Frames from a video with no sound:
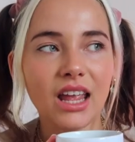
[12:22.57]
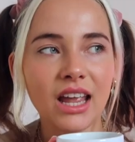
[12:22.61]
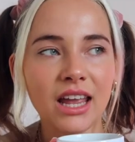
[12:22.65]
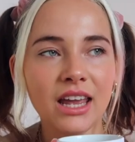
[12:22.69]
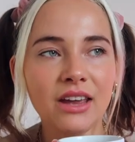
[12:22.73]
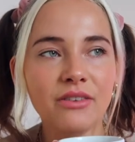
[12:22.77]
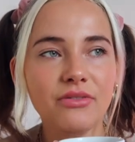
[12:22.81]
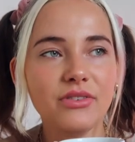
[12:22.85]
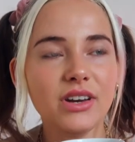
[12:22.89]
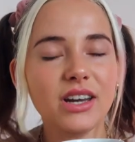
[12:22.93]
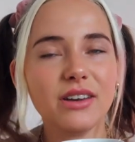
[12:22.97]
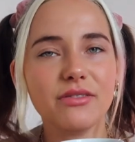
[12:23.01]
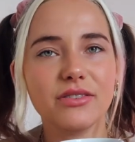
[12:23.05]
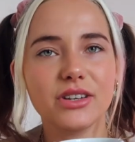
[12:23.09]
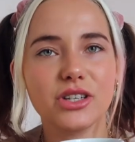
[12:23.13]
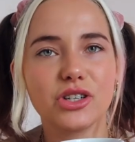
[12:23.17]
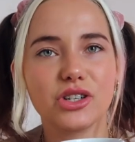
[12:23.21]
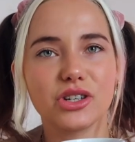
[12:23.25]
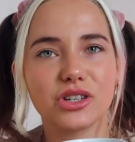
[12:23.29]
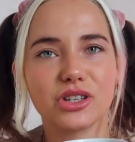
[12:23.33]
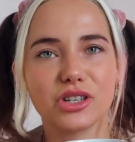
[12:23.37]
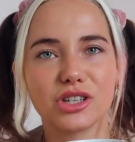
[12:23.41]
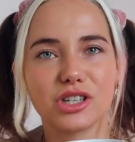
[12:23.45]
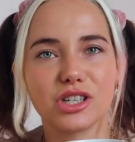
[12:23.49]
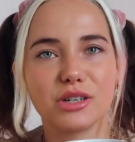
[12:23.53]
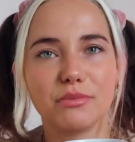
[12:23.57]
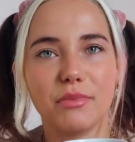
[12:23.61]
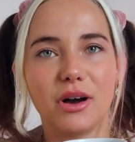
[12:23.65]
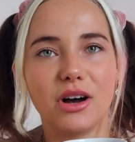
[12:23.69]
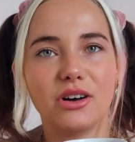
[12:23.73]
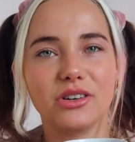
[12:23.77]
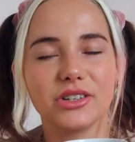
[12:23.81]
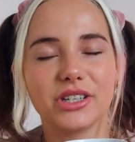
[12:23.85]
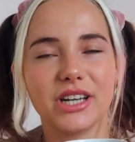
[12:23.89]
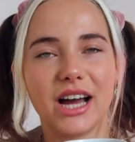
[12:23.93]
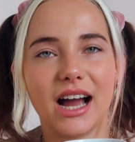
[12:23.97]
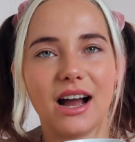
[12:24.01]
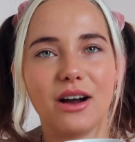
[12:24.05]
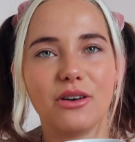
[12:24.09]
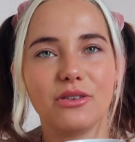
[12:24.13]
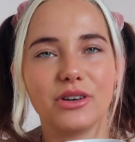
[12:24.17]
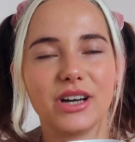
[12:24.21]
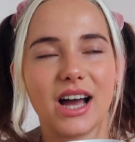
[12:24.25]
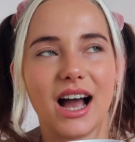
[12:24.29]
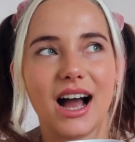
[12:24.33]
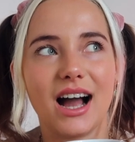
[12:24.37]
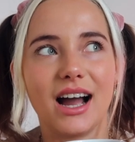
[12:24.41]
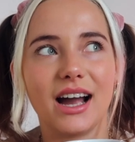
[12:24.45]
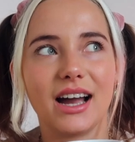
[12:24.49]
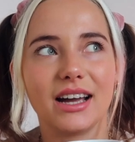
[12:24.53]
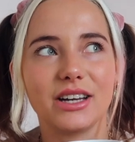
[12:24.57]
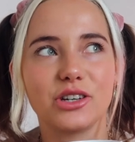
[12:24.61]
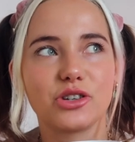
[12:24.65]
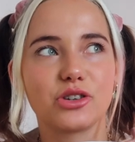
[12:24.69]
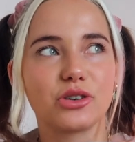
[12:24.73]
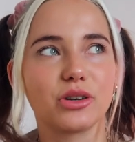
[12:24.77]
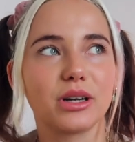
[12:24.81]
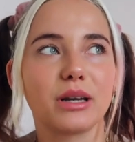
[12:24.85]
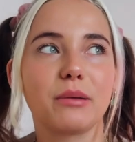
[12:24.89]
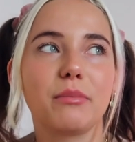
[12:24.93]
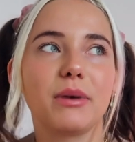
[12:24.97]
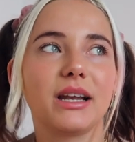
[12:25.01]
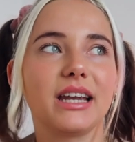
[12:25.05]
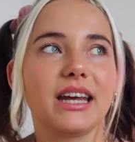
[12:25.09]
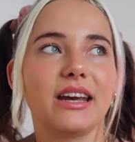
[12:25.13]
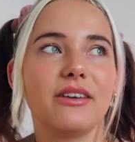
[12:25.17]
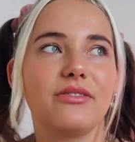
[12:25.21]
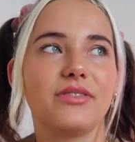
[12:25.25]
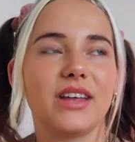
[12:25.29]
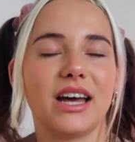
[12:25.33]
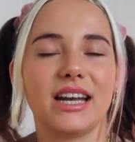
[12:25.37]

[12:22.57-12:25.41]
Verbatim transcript: Even if it's just a small doubt, I truly believe